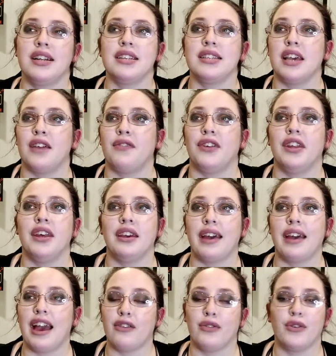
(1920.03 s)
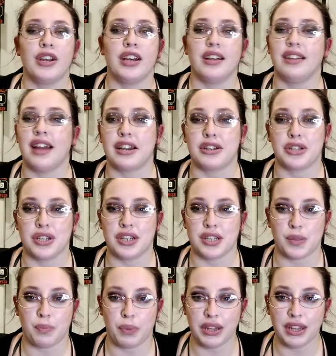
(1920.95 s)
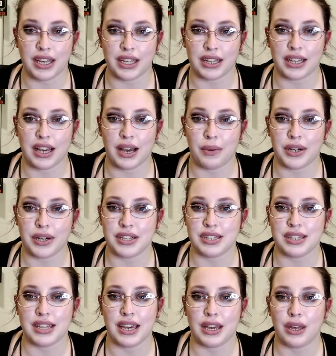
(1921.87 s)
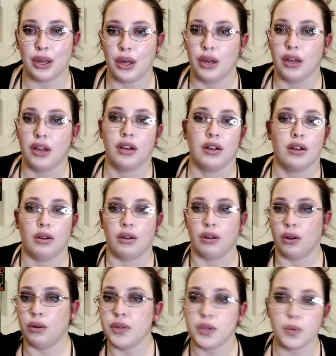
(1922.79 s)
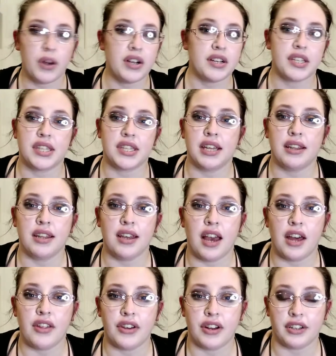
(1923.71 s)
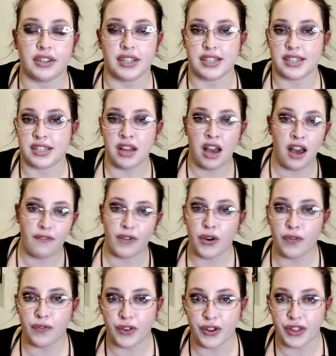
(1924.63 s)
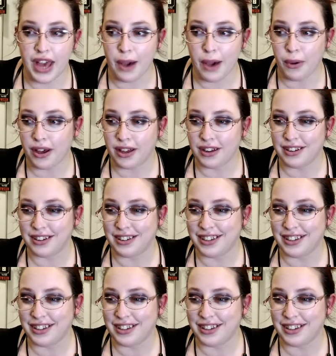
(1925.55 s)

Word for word: honestly, I feel like every election has been like that, where it's like, who's worse than the other? Let's not vote for that one.